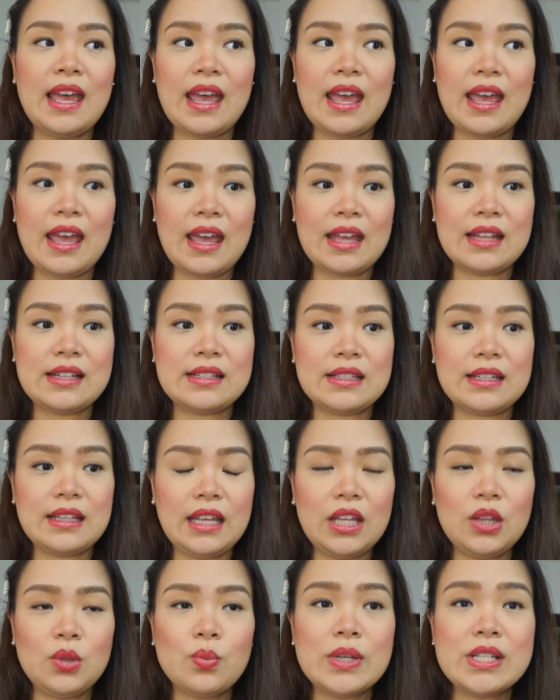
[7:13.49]
And
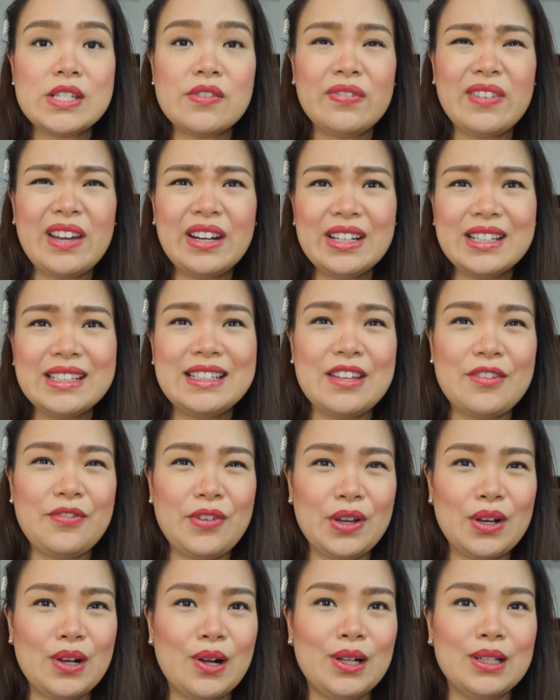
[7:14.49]
it was very
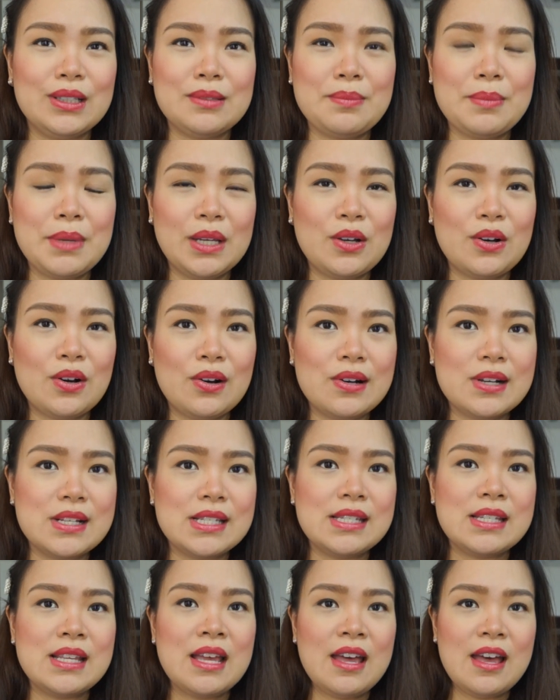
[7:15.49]
difficult
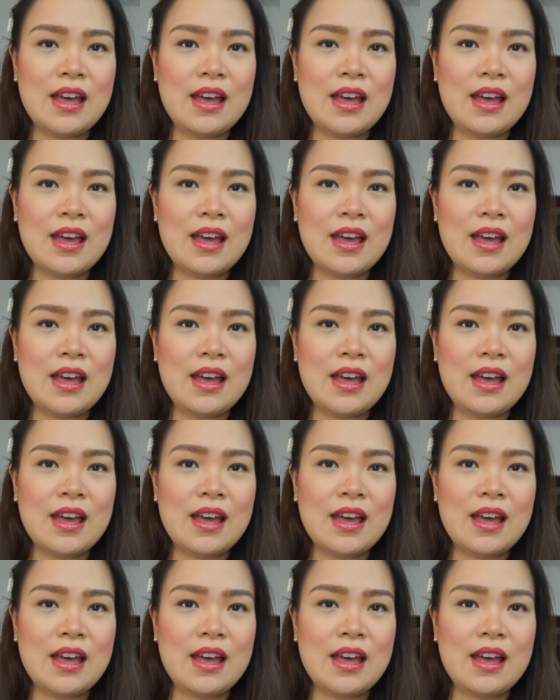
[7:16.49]
because